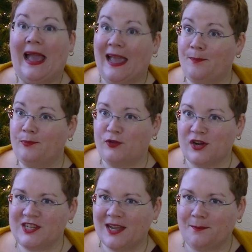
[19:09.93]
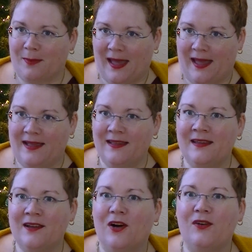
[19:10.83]
a project
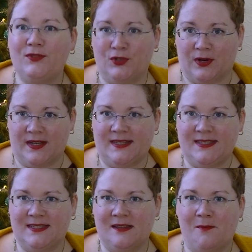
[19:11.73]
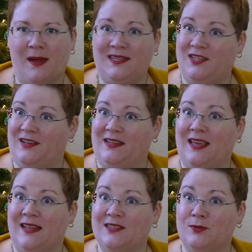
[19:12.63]
bag of choice by Chatty
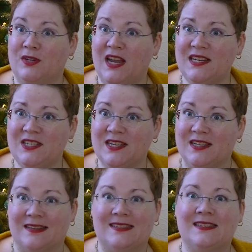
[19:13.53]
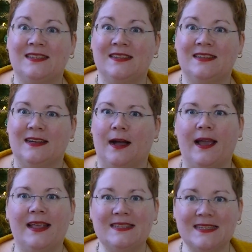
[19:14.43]
Cats Creations.
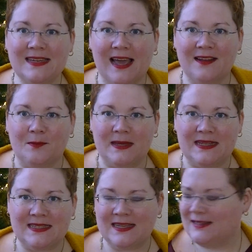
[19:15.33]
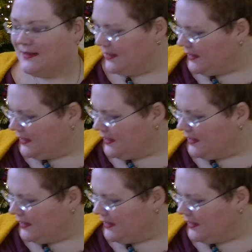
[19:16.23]
Isn't that amazing?